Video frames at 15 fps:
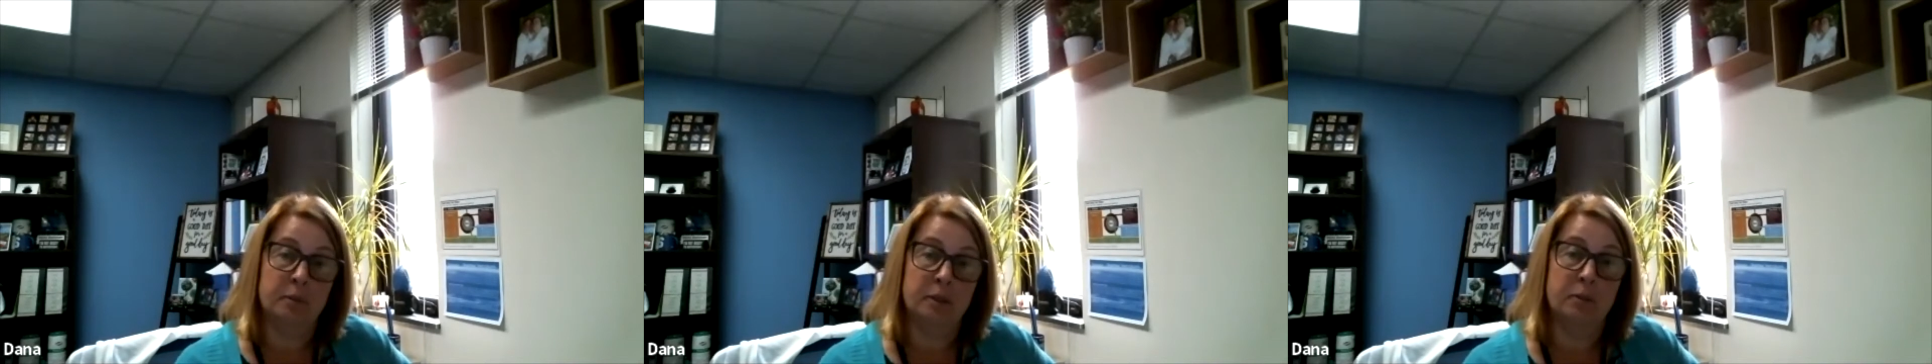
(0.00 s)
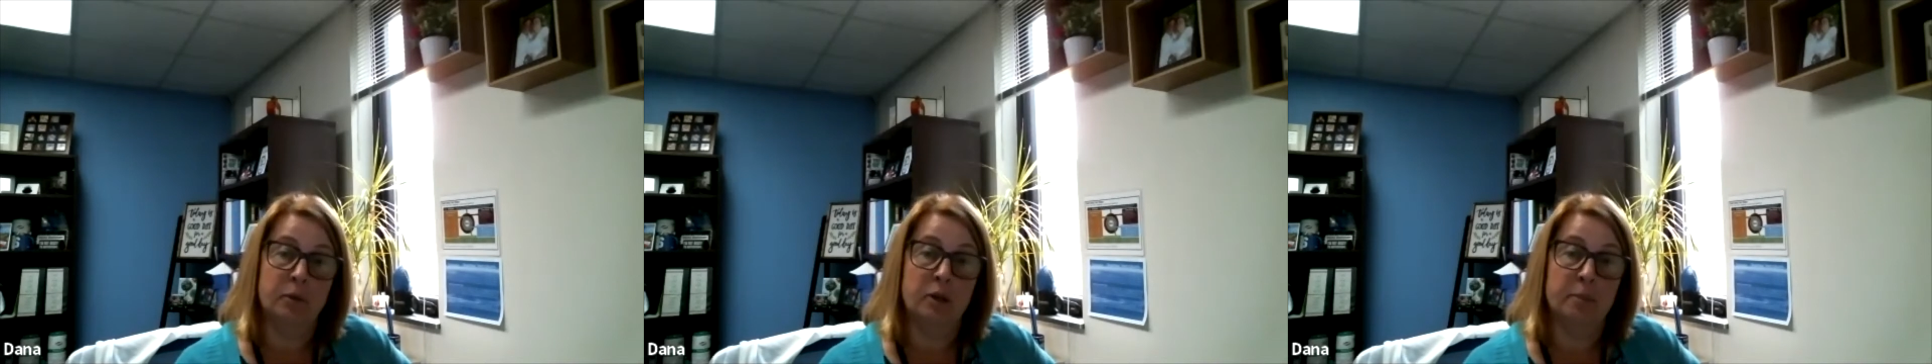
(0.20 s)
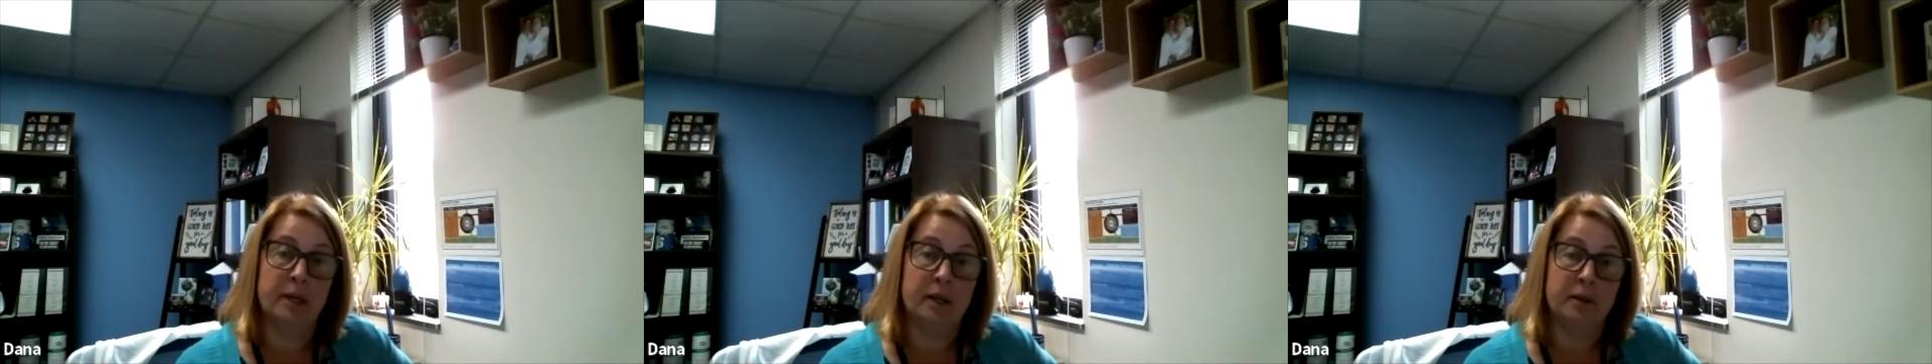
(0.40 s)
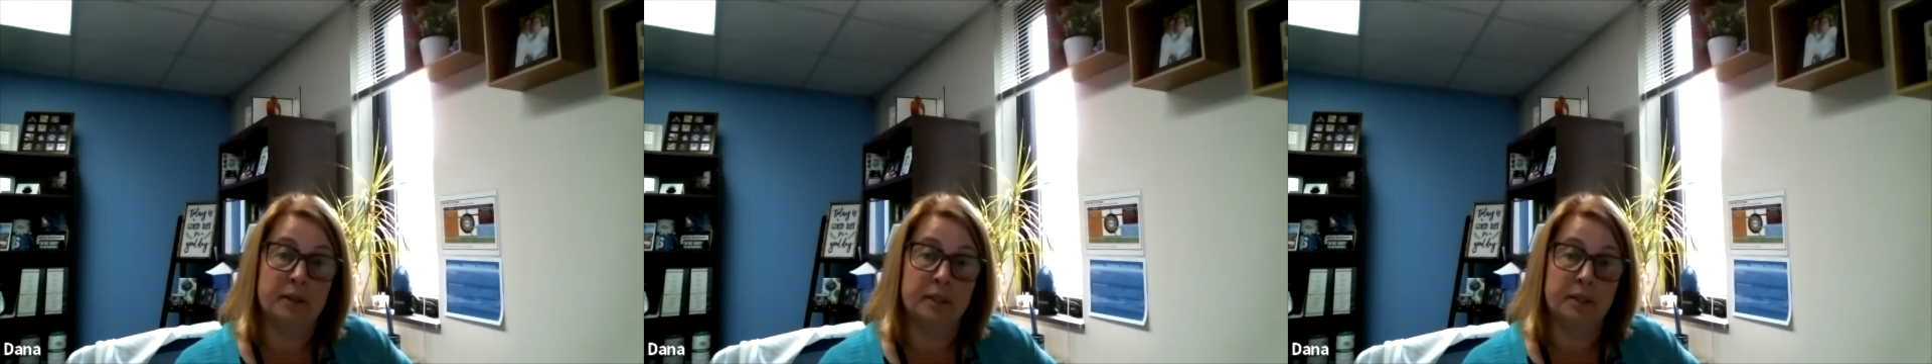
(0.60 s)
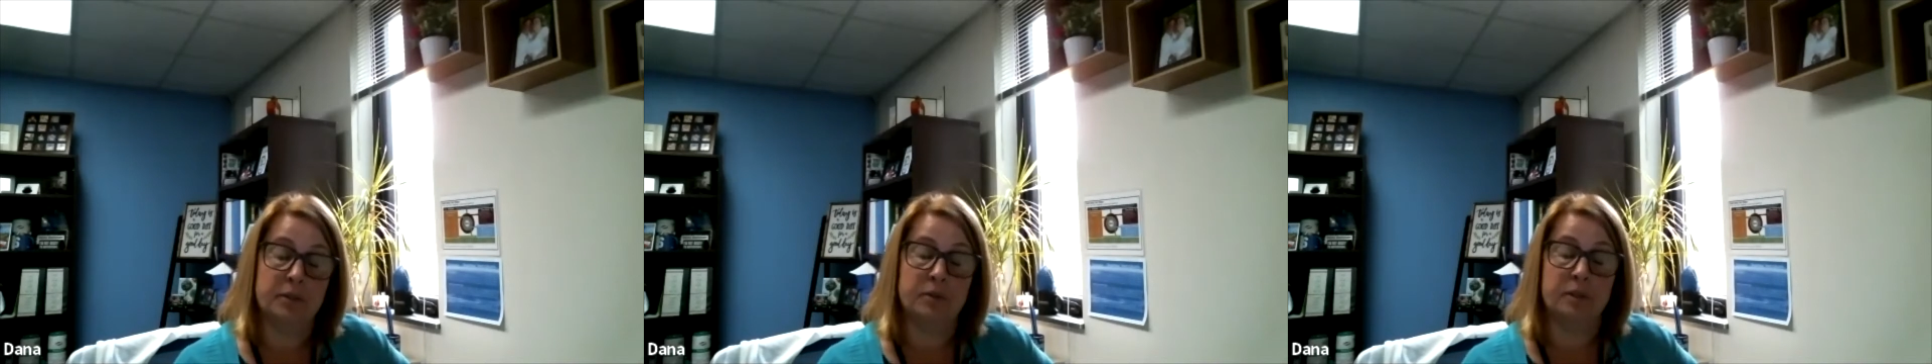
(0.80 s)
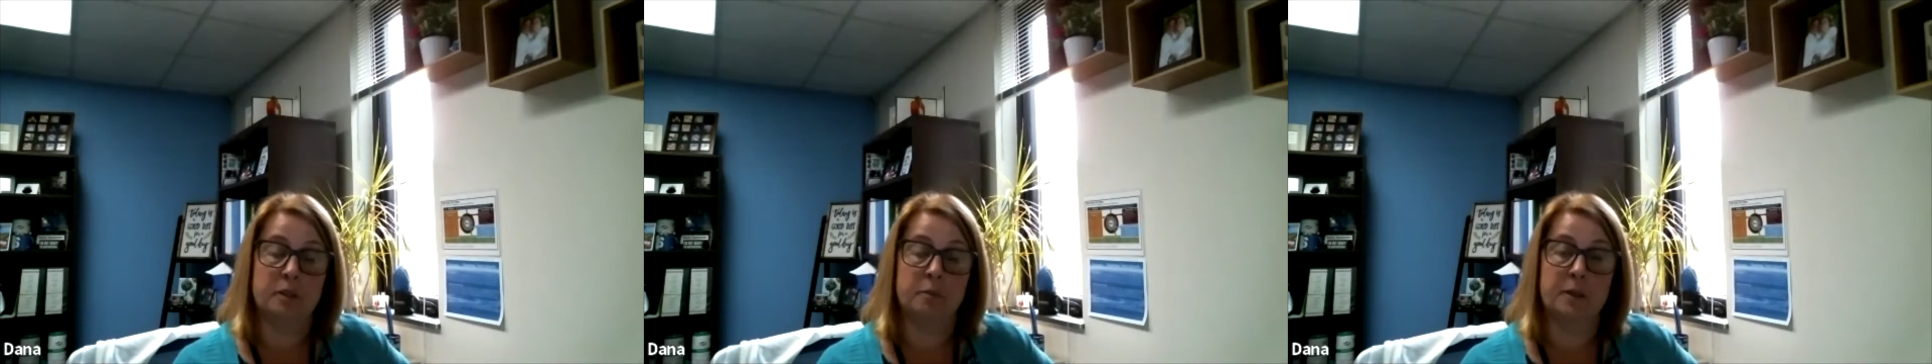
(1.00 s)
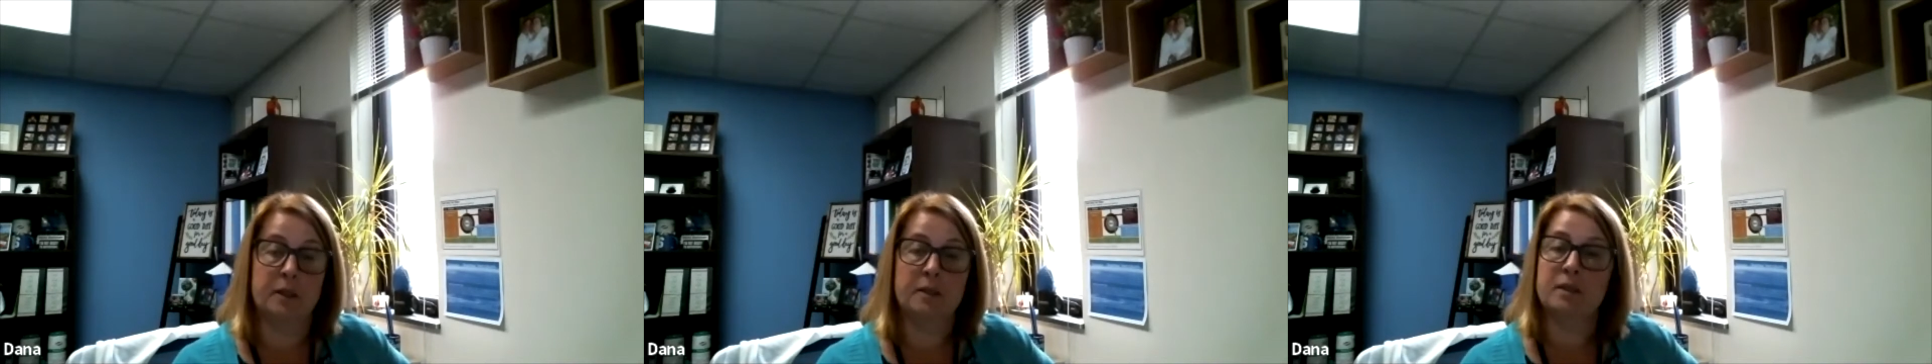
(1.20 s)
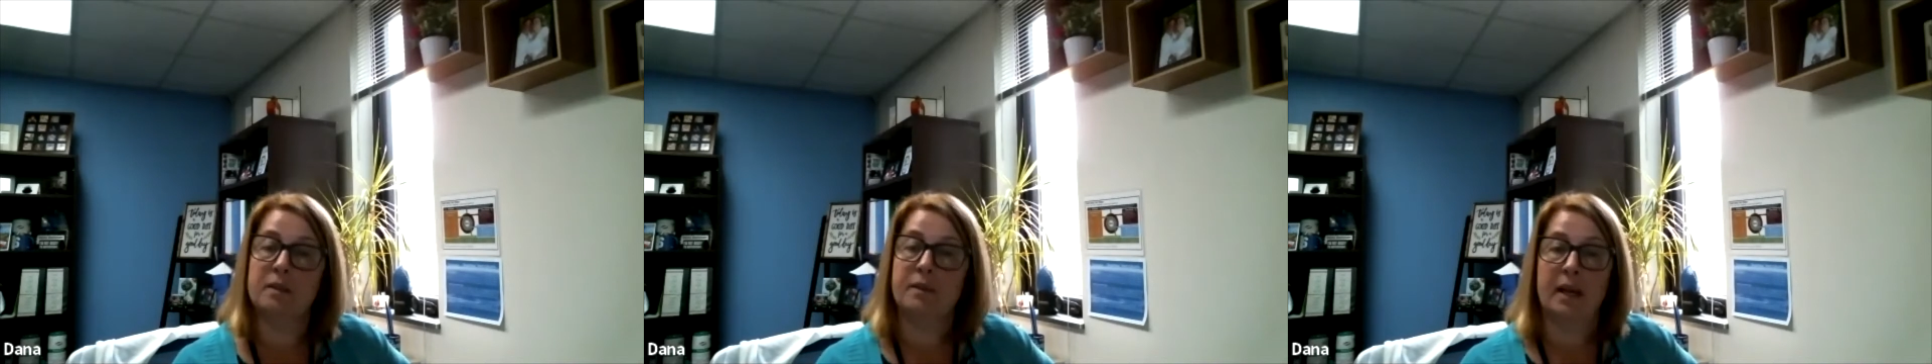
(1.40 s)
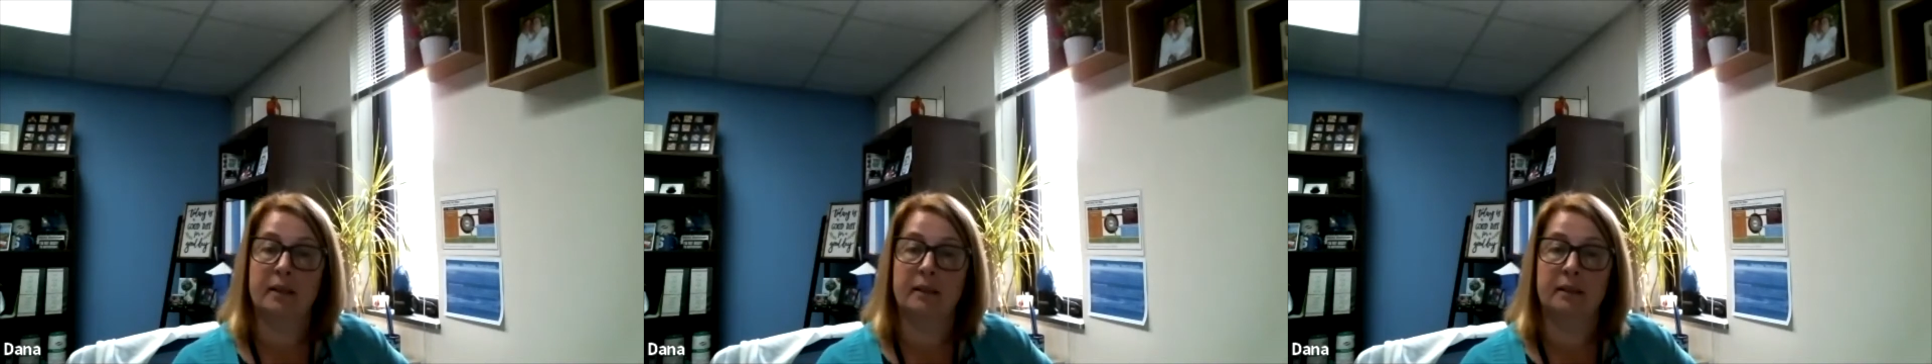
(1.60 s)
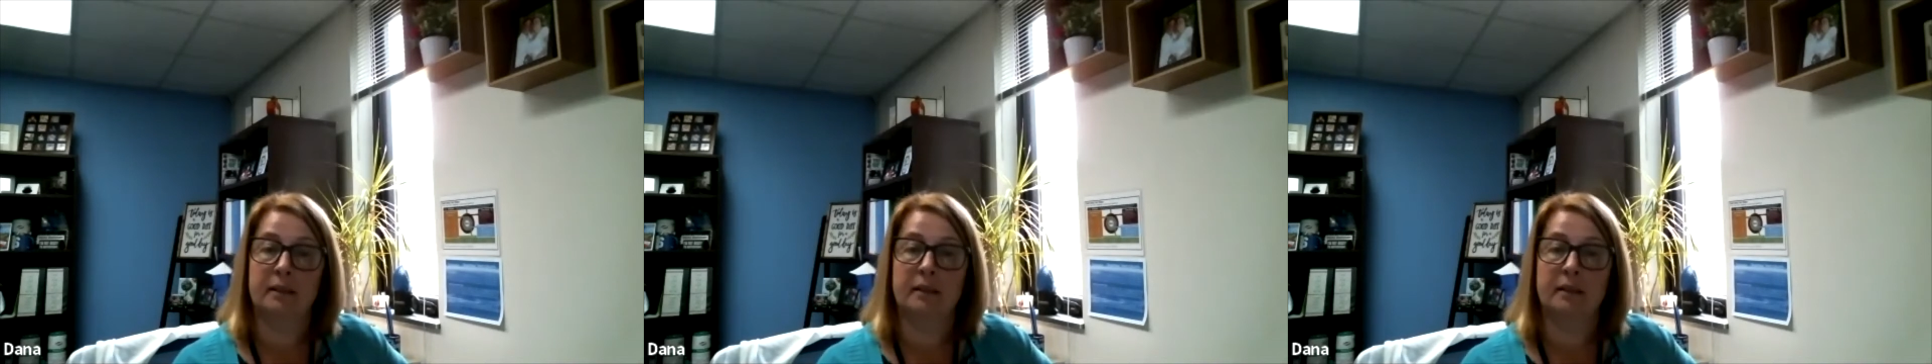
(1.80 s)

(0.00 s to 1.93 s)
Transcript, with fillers: bit more about our district because they've had